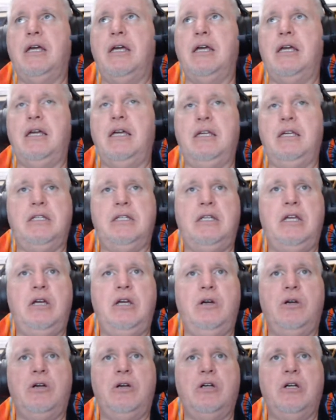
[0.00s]
is
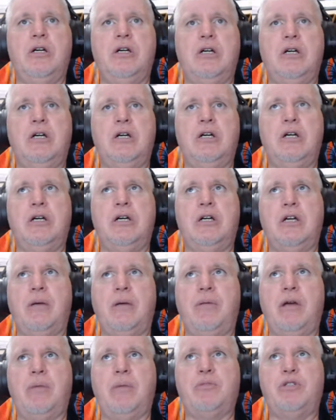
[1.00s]
here
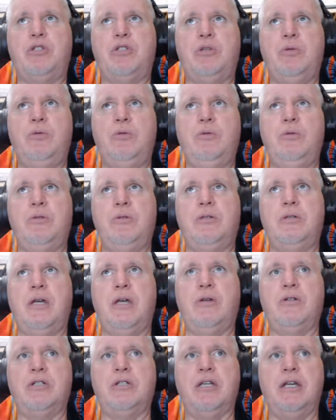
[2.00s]
coming up soon,
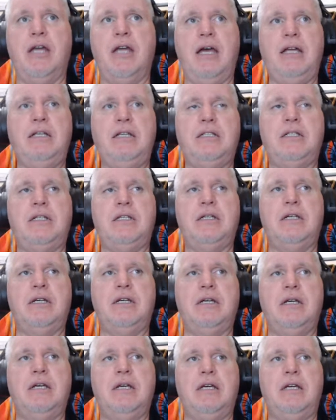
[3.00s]
later tonight.
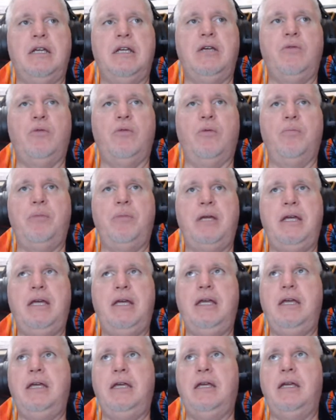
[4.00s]
He will
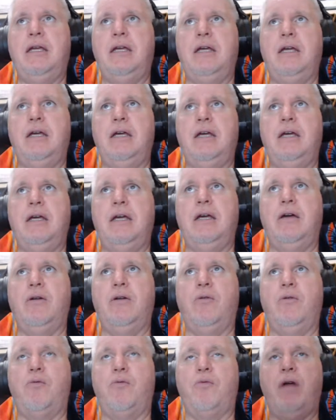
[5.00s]
be
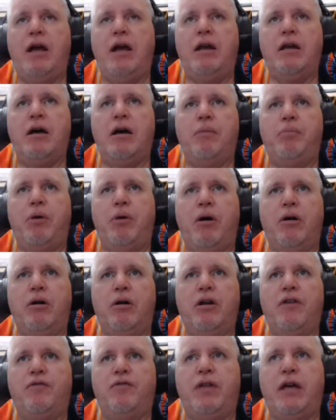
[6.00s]
right a
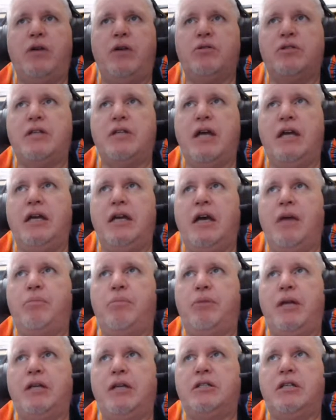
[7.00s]
part of Lakers
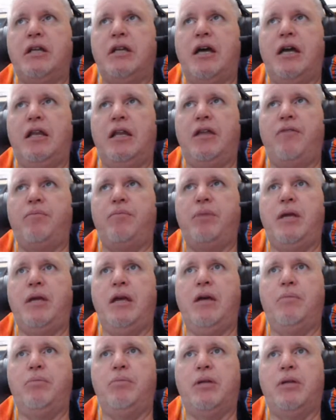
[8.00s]
Nightcap late tonight, 11
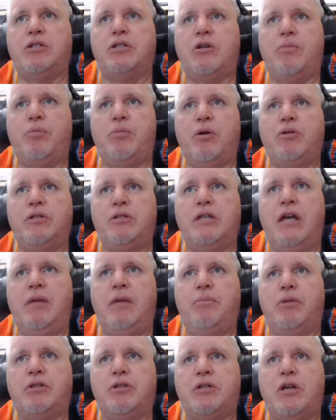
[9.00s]
p.m., plus our
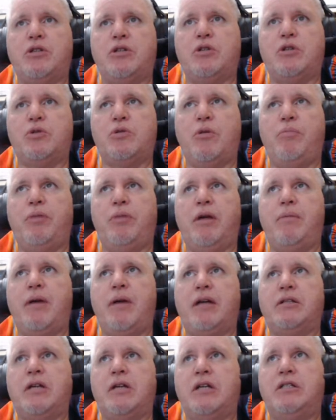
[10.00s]
post-game, plus also
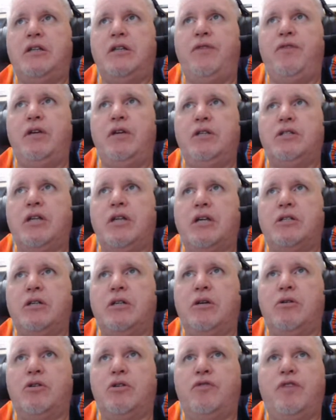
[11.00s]

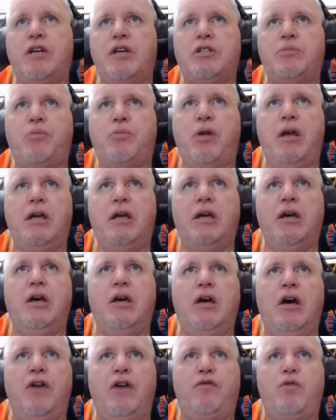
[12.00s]
playback.tv/Lakers Fast Break.
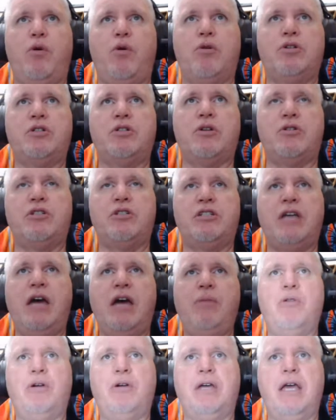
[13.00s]
Of course, our
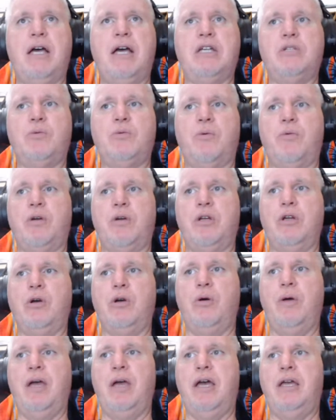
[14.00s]
simulcast, where we're going to
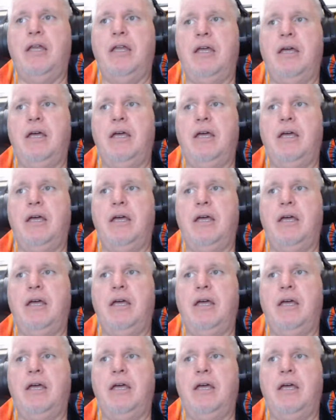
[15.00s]
go ahead